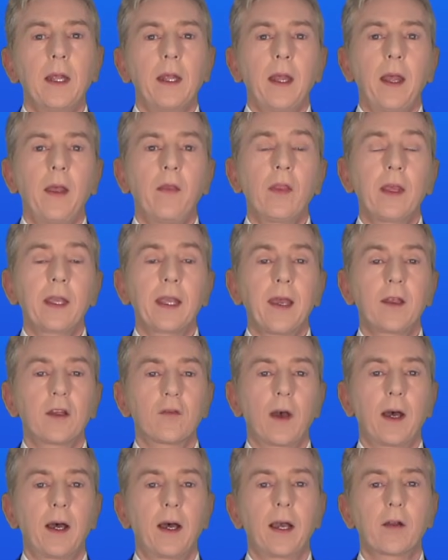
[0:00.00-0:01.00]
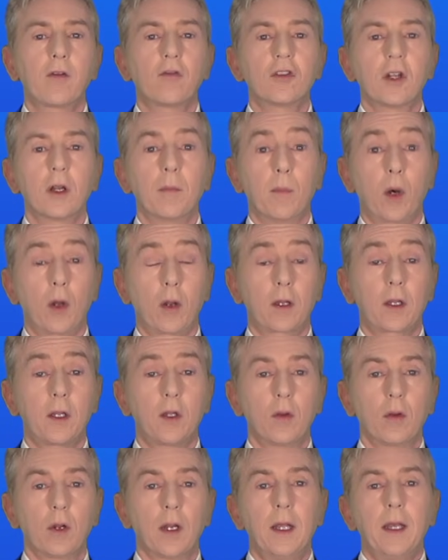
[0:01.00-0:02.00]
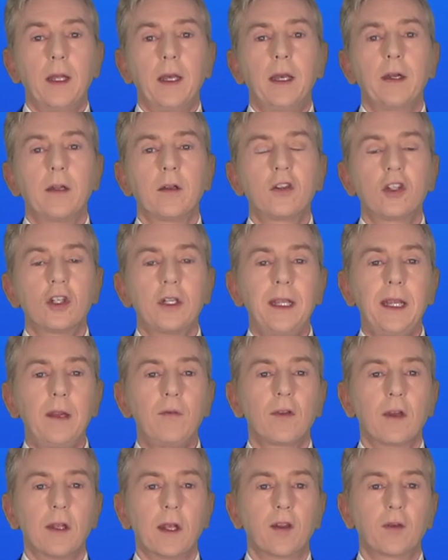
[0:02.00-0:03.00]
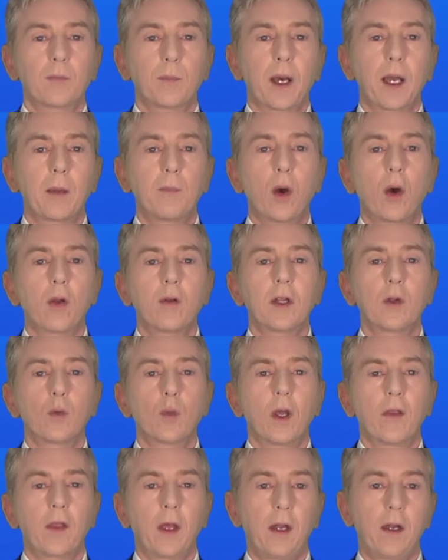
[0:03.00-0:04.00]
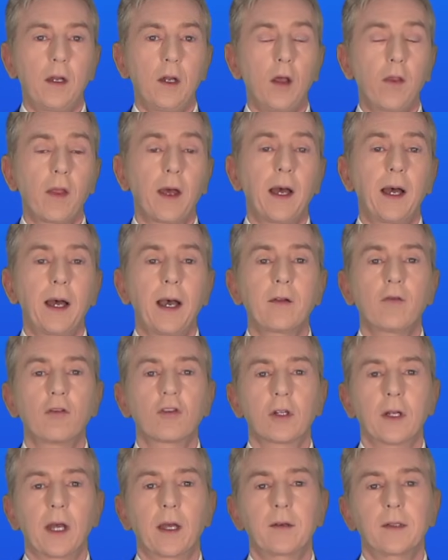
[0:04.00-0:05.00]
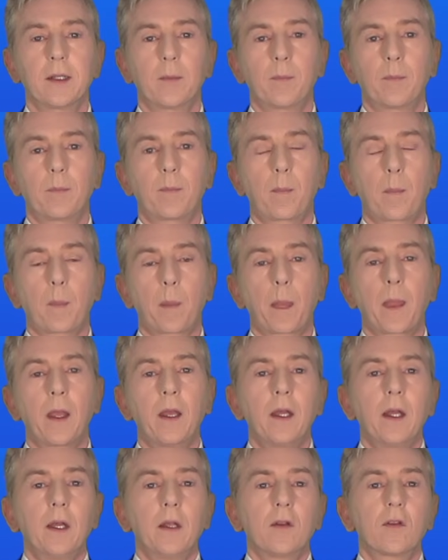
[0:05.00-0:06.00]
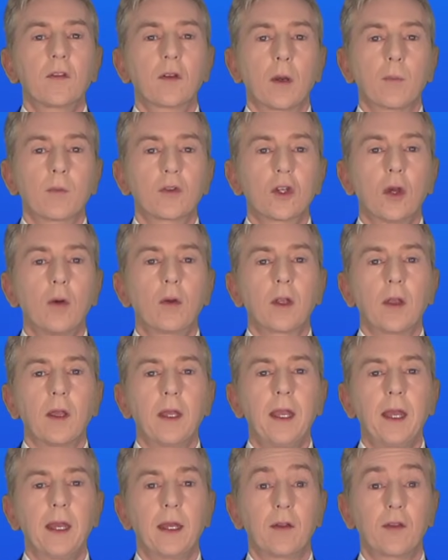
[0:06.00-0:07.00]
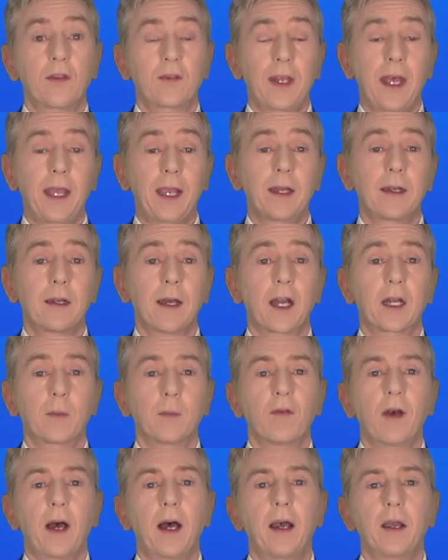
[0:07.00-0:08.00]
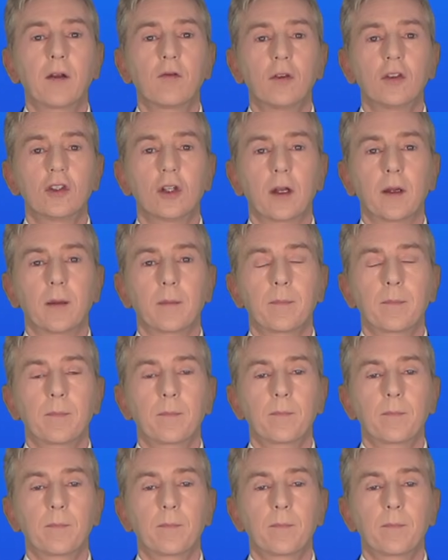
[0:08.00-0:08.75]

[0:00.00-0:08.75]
In the case of a hydrogen molecule, it achieves this by bonding with another hydrogen atom. So I'm showing you here a second atom of hydrogen.